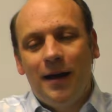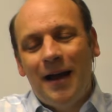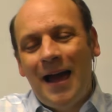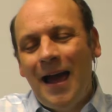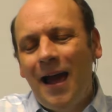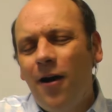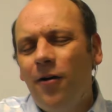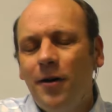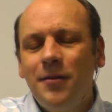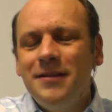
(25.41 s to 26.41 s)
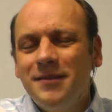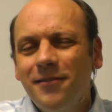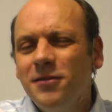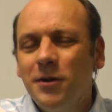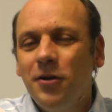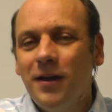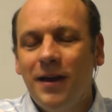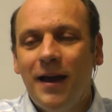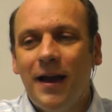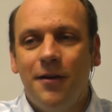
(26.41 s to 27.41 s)
and in series we're looking
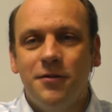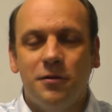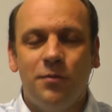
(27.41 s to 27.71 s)
at how to